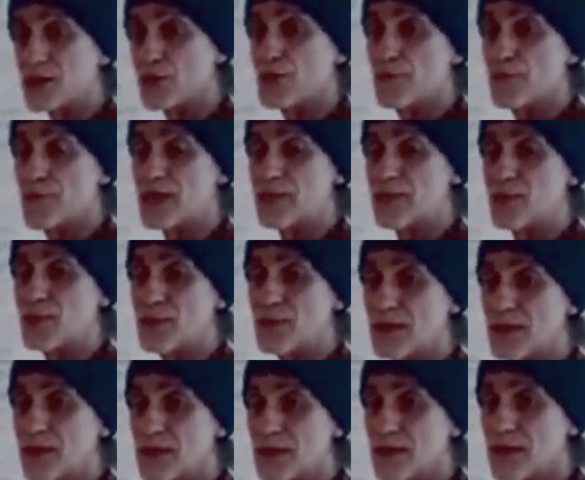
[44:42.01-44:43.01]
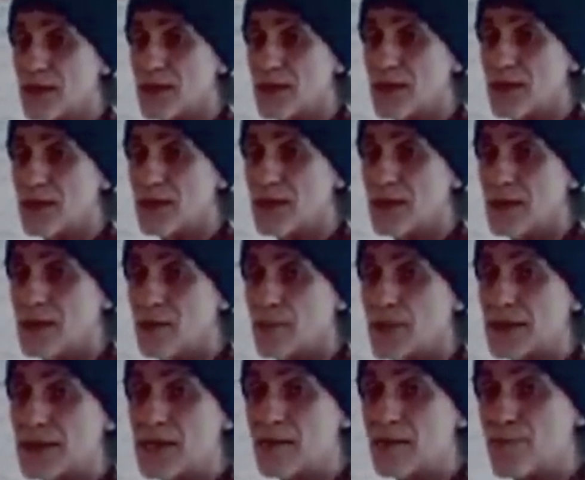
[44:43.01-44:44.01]
and good people, but
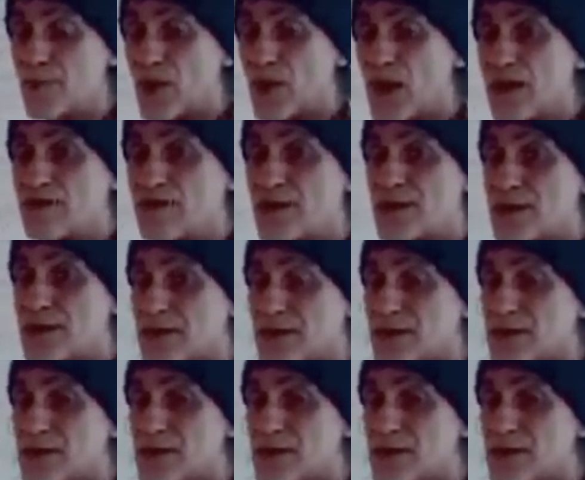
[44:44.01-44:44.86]
in private,